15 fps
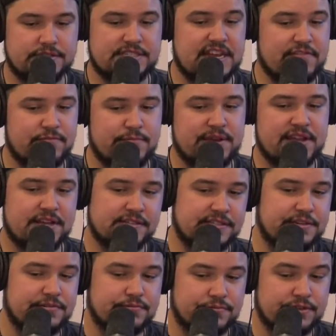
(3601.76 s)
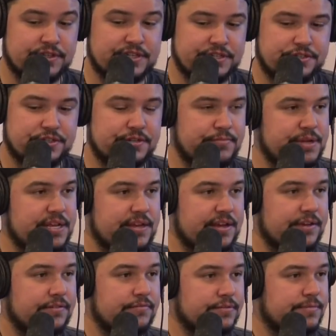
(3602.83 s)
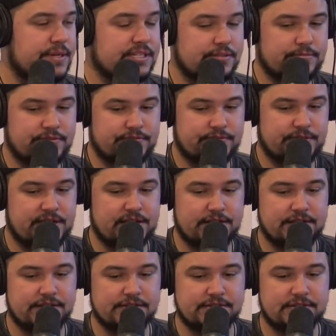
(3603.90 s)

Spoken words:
David McKenzie really should be held responsible for that.